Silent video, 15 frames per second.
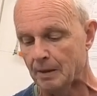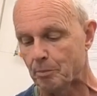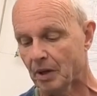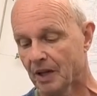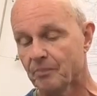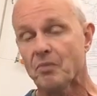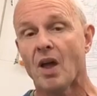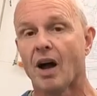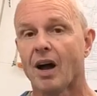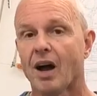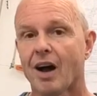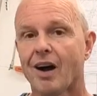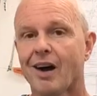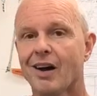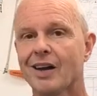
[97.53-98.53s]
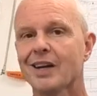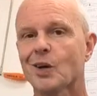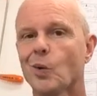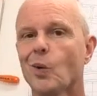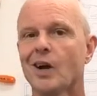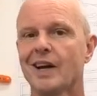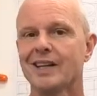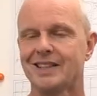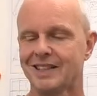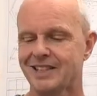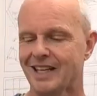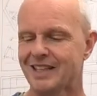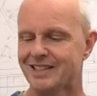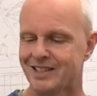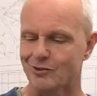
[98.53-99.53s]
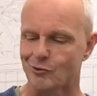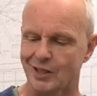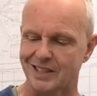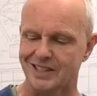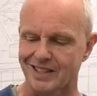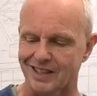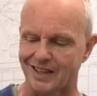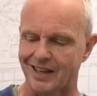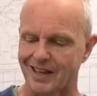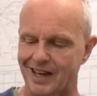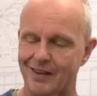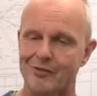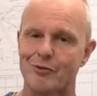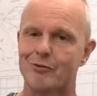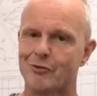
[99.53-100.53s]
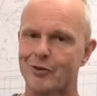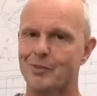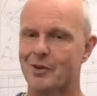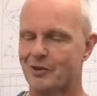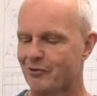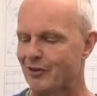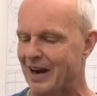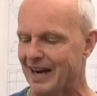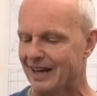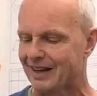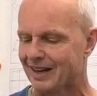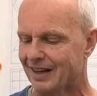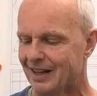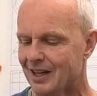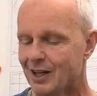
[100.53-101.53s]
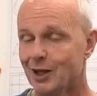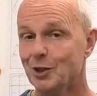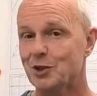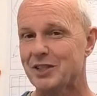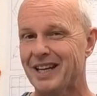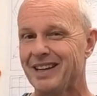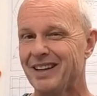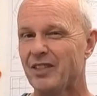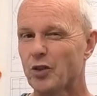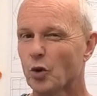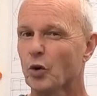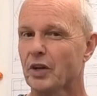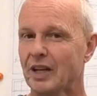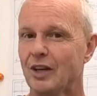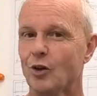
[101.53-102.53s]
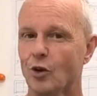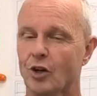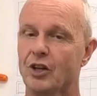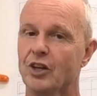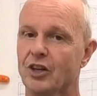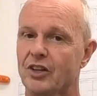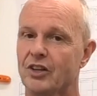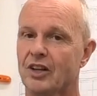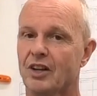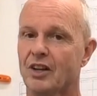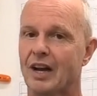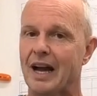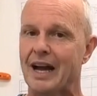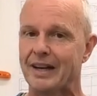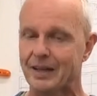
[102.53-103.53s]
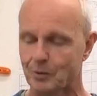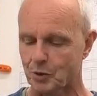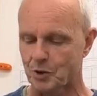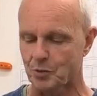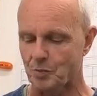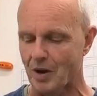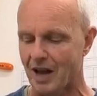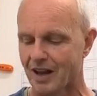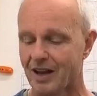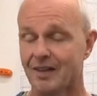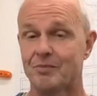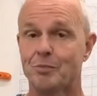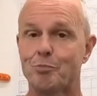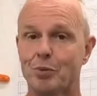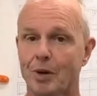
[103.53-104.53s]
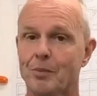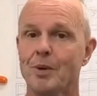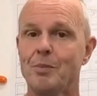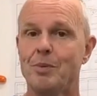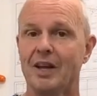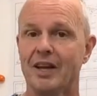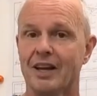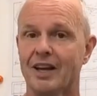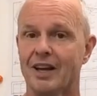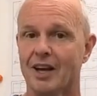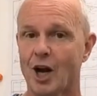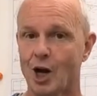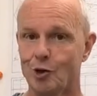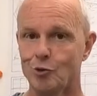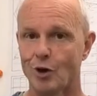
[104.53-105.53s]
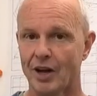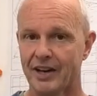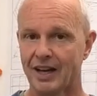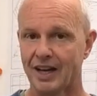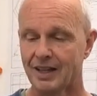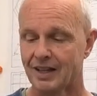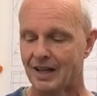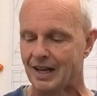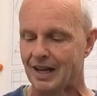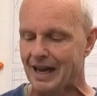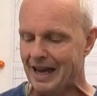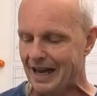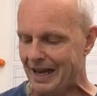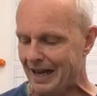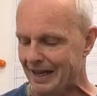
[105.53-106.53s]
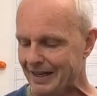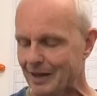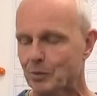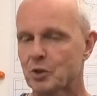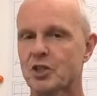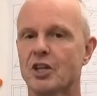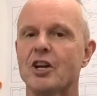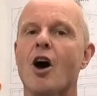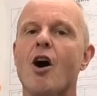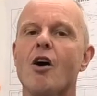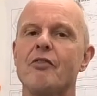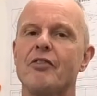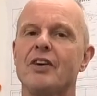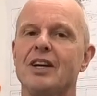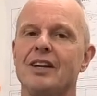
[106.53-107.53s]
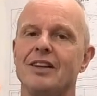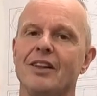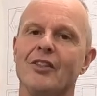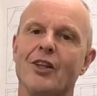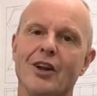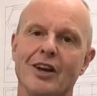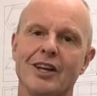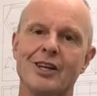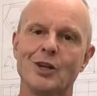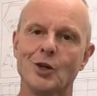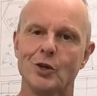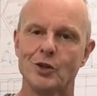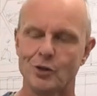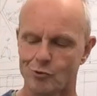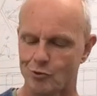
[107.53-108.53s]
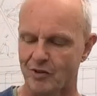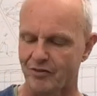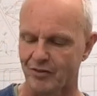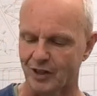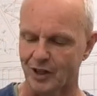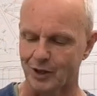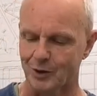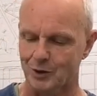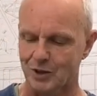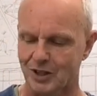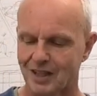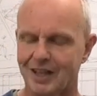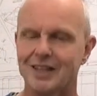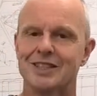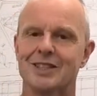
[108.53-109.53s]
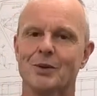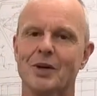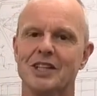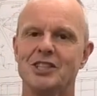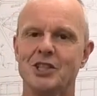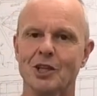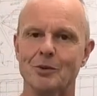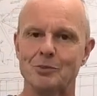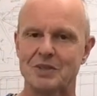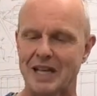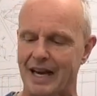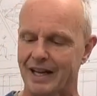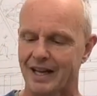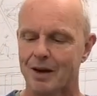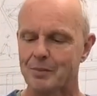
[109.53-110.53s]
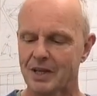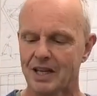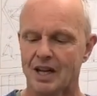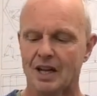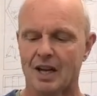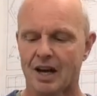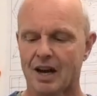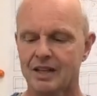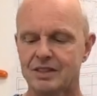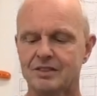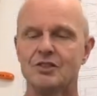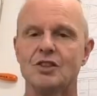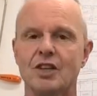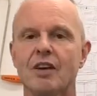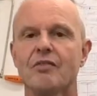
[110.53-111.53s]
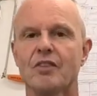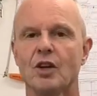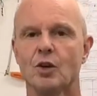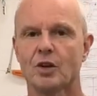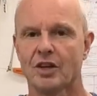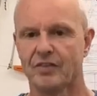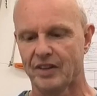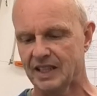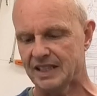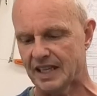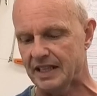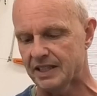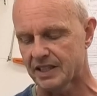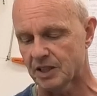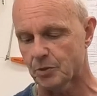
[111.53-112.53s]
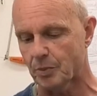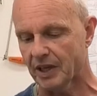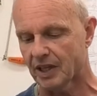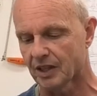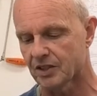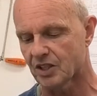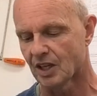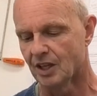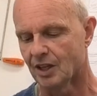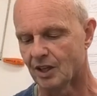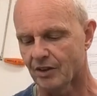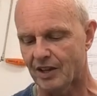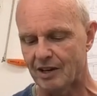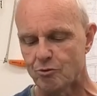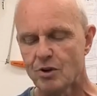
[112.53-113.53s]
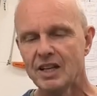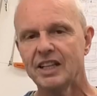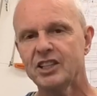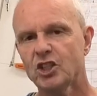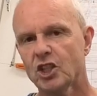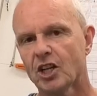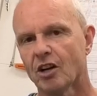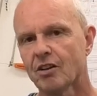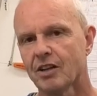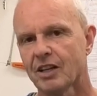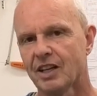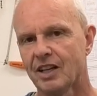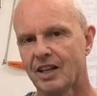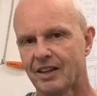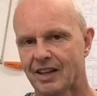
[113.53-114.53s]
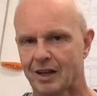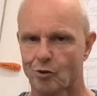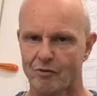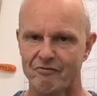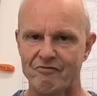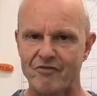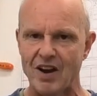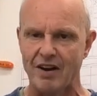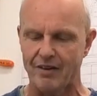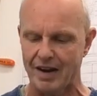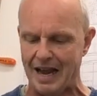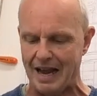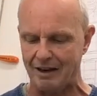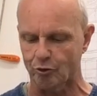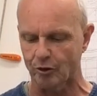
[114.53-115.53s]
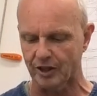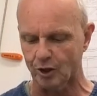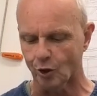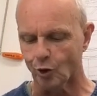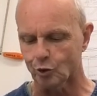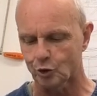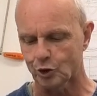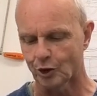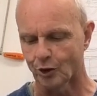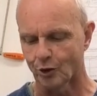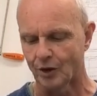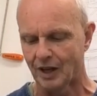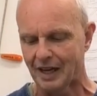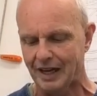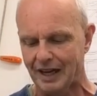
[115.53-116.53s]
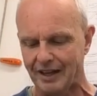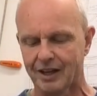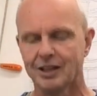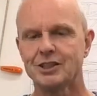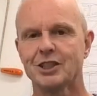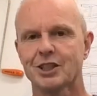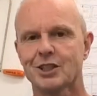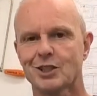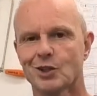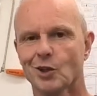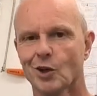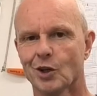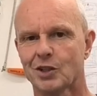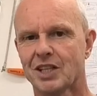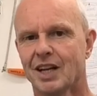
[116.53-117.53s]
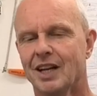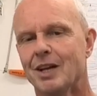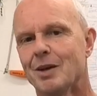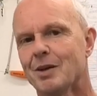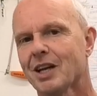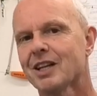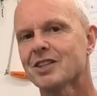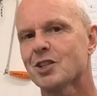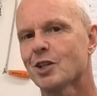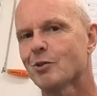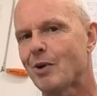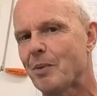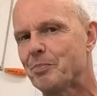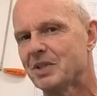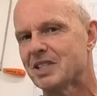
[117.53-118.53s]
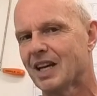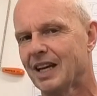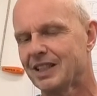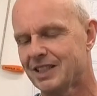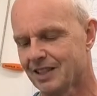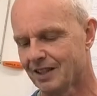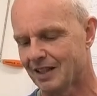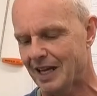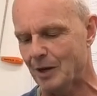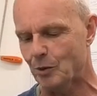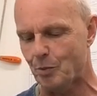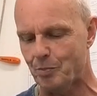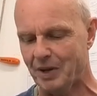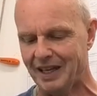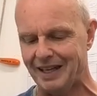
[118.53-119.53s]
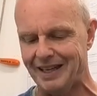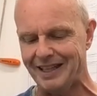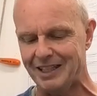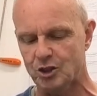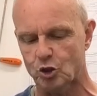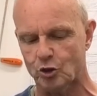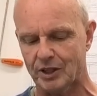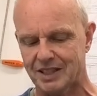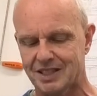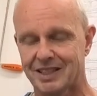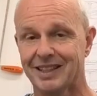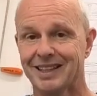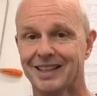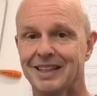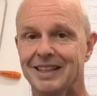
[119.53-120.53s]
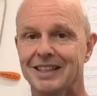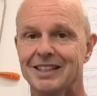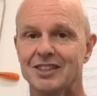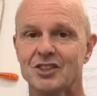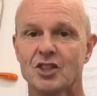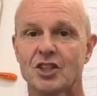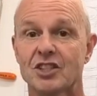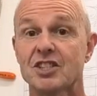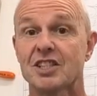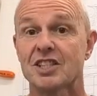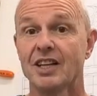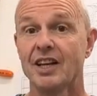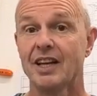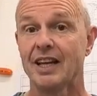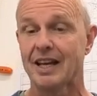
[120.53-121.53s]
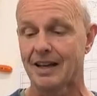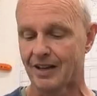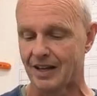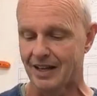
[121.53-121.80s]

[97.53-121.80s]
but I acquired this engine recently uh, from a friend who said he thought it looked good and it was uh, probably a runner and it was an offer that I couldn't refuse so I jumped at it I mean I love the look of these engines because they're really chunky they look very agricultural and I just thought because of the reputation, it would be interesting to see